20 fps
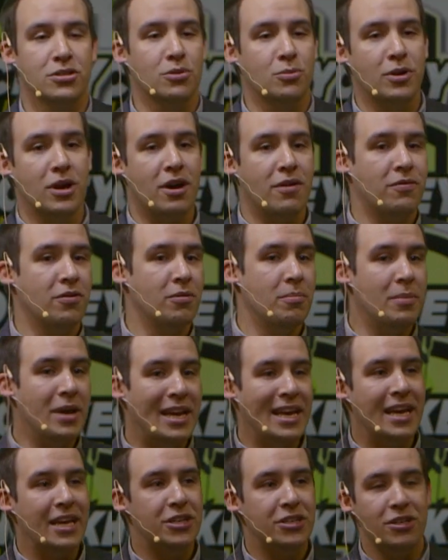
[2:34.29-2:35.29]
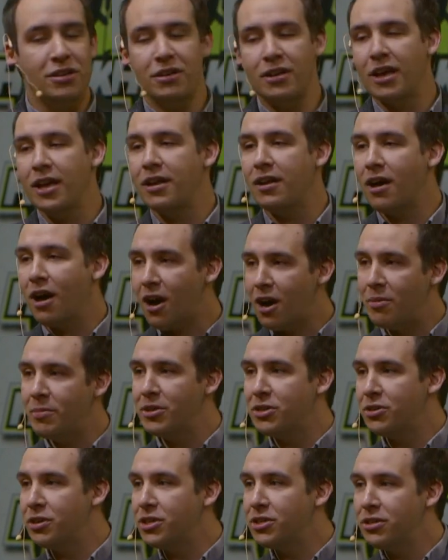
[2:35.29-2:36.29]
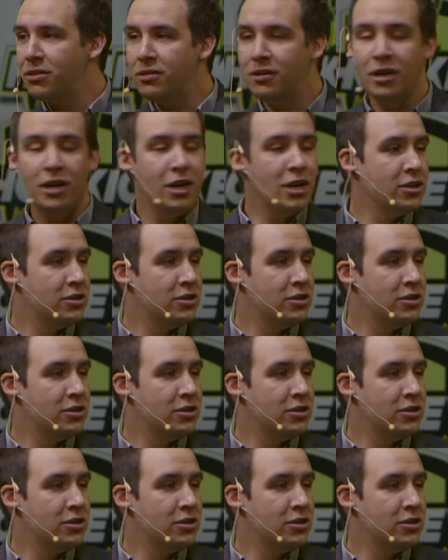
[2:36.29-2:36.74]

So we offer mediation and arbitration.